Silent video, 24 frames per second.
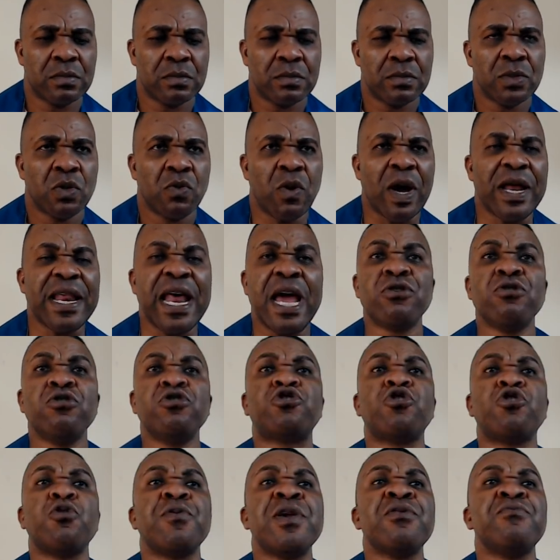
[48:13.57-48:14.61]
What are you
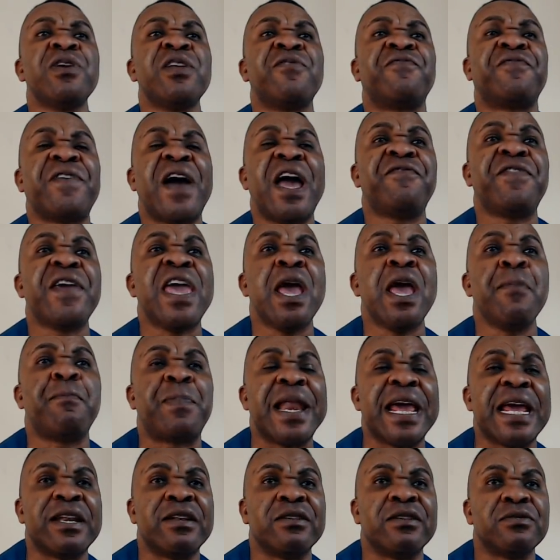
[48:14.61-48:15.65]
doing with 5
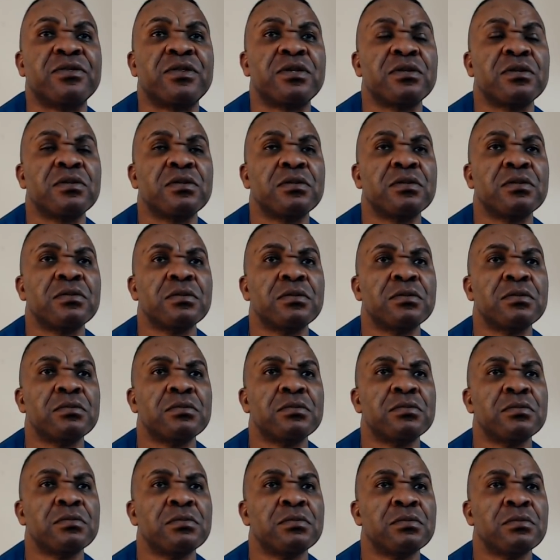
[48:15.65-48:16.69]
airplanes?
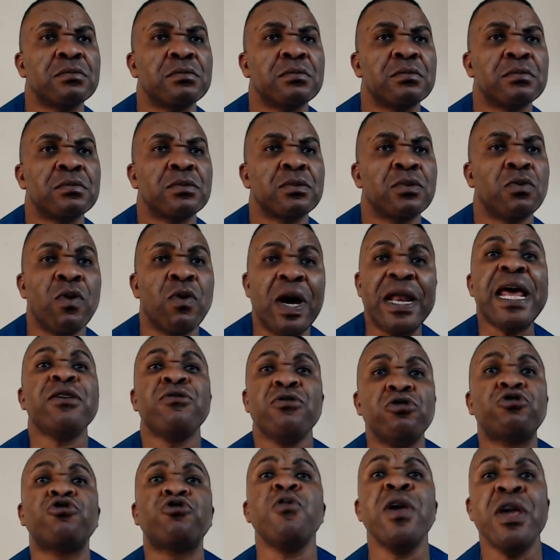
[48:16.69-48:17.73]
What are
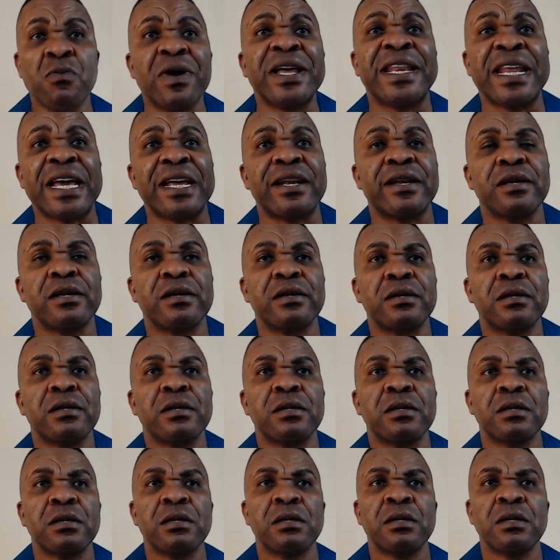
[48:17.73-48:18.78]
you doing with it?
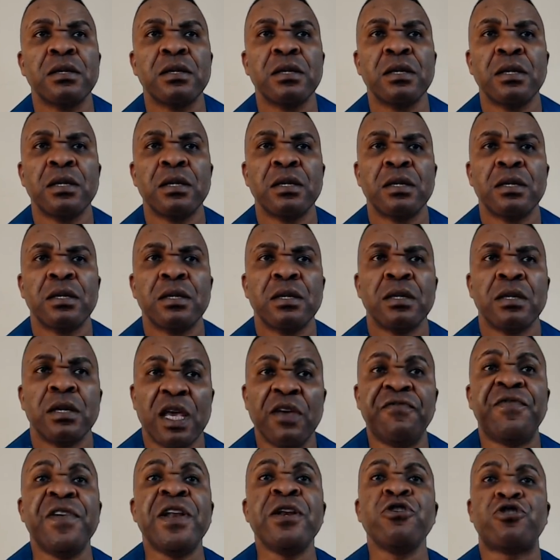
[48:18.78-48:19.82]

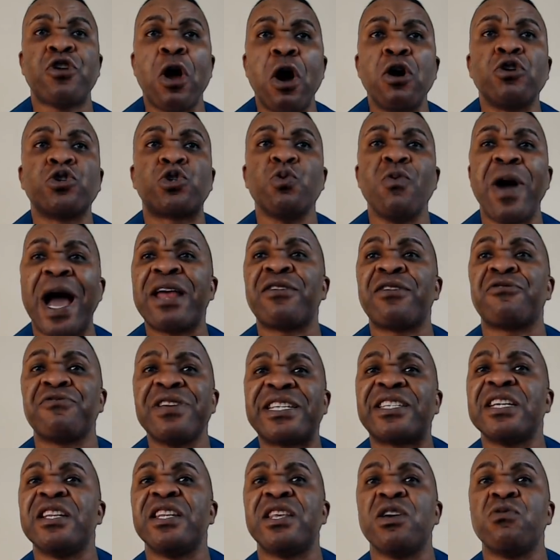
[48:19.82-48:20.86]
Even those who are
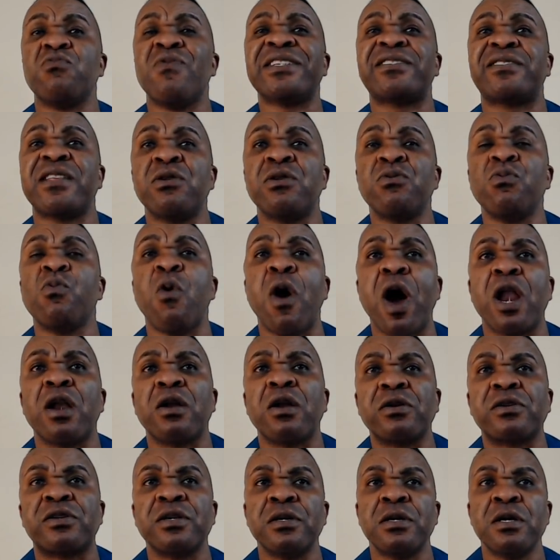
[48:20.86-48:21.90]
rich in the Western
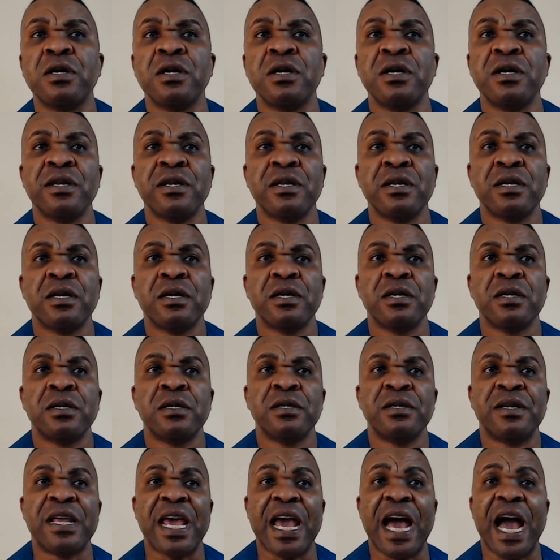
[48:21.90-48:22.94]
world,
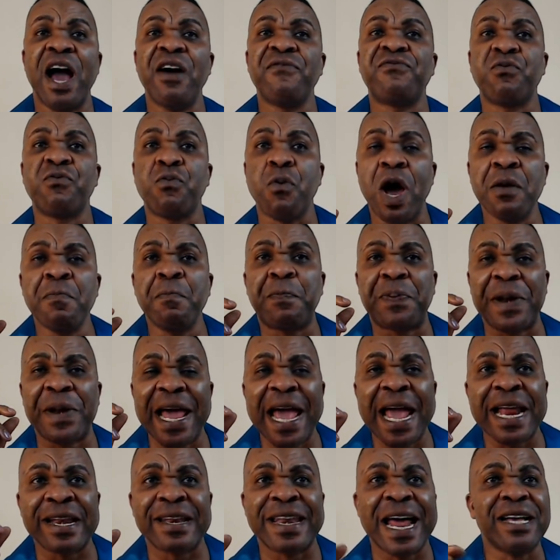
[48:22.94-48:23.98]
they have 1
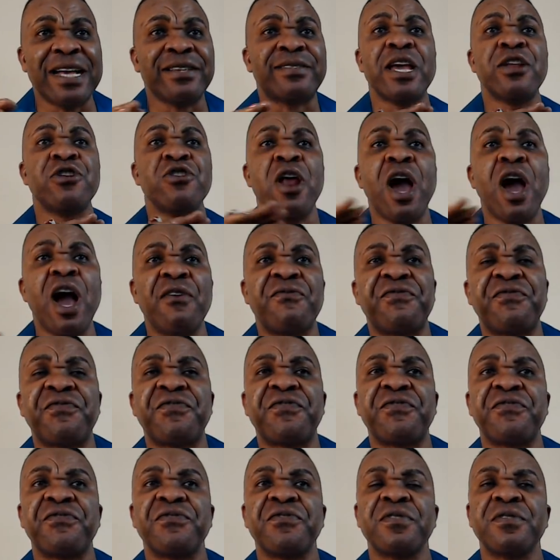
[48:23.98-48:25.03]
plane. That's
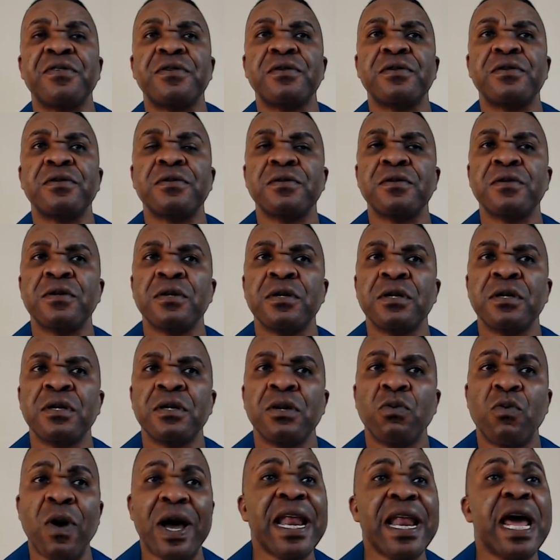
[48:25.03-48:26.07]
enough.
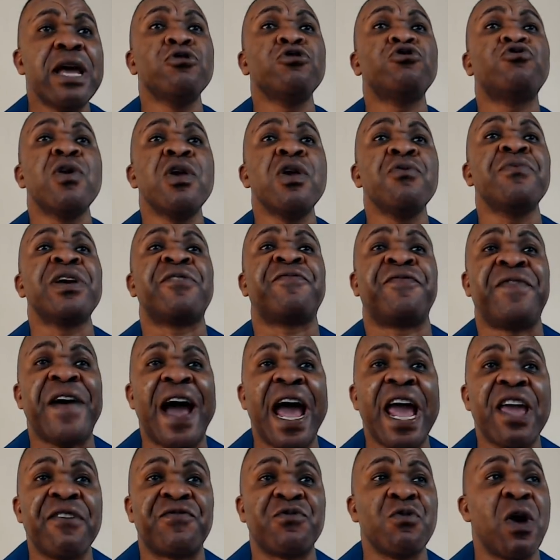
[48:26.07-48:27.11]
What are you doing with
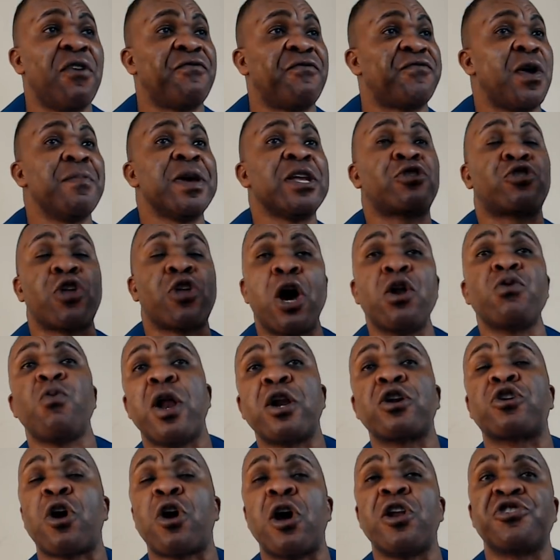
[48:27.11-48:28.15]
5? You are from a third
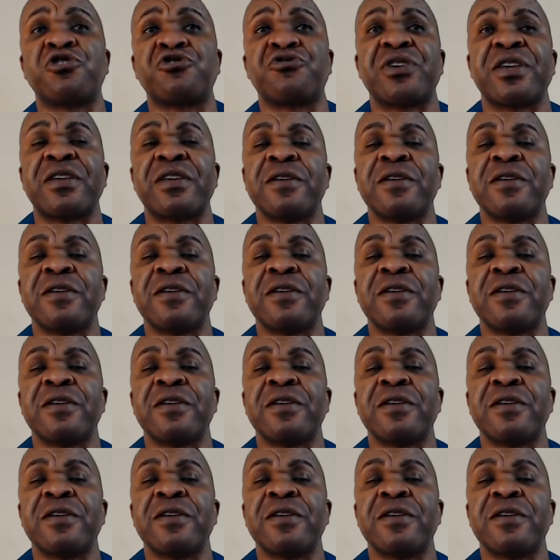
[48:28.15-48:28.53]
world country.